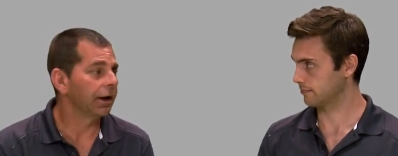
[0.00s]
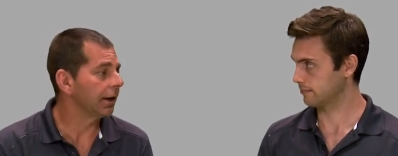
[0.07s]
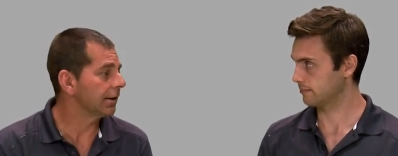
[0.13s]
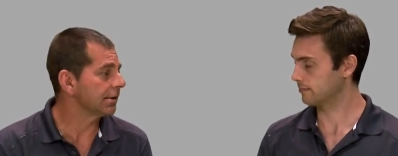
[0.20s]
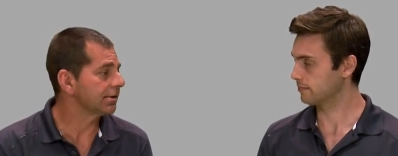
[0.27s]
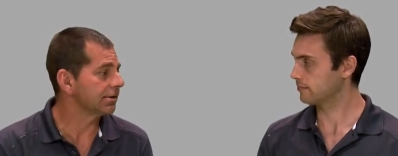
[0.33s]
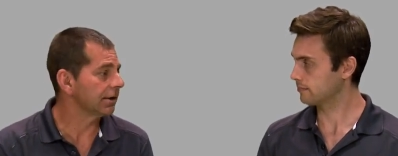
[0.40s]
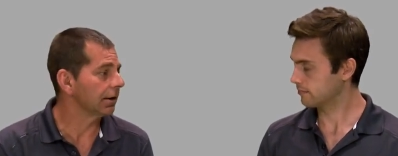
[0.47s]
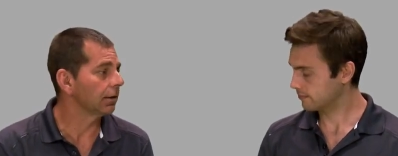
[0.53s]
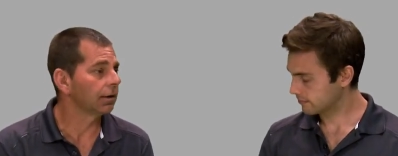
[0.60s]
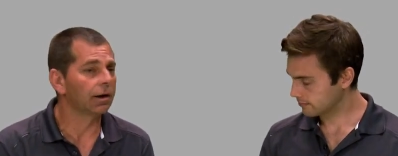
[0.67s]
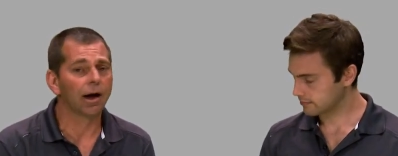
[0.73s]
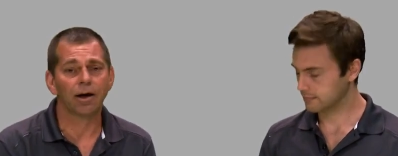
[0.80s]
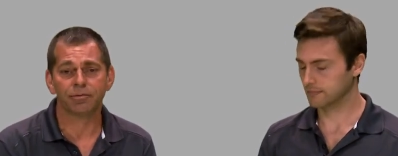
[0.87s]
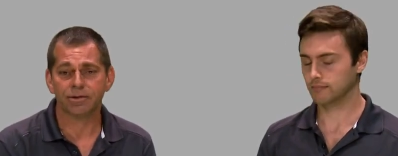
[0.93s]
Speaker 1: need to seal
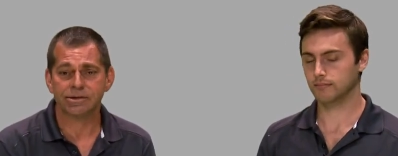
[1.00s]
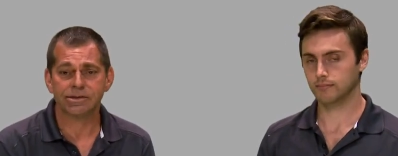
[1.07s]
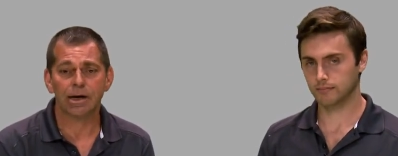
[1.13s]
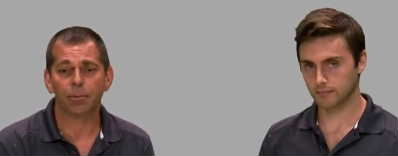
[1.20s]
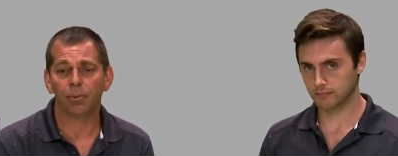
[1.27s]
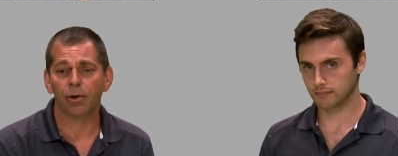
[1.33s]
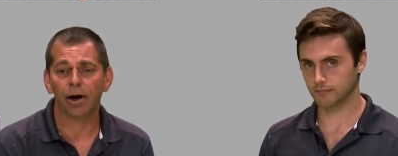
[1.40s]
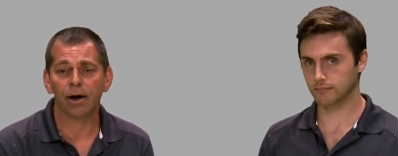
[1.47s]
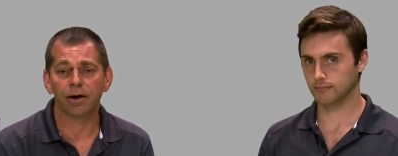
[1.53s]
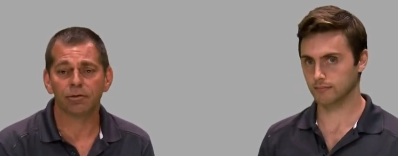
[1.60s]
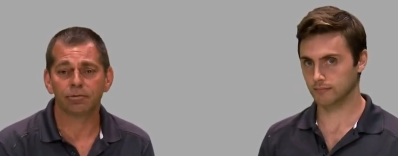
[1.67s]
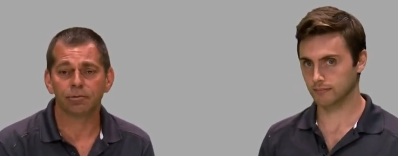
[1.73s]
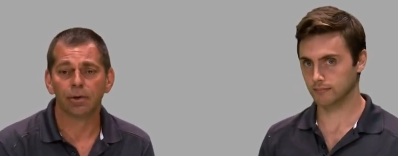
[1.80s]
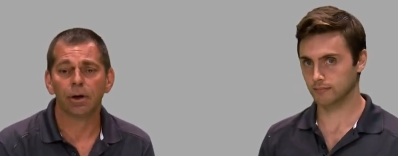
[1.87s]
it off and separate it.